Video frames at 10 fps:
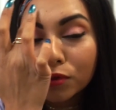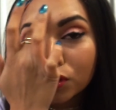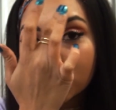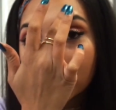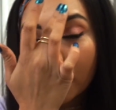
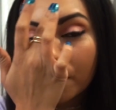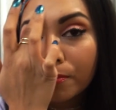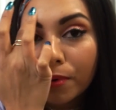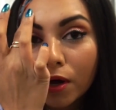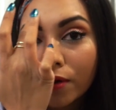just
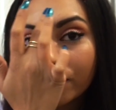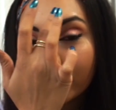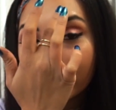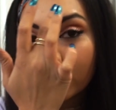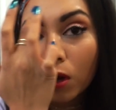above,
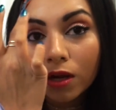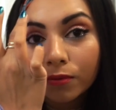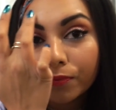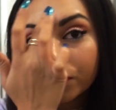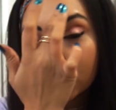
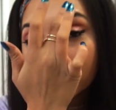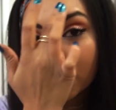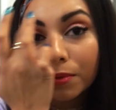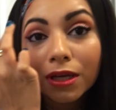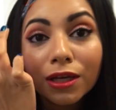well, just
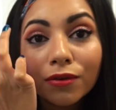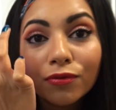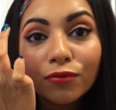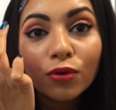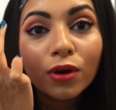at the beginning of
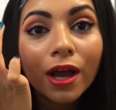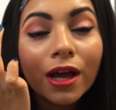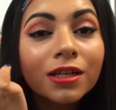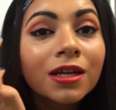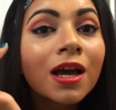the
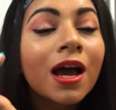forehead,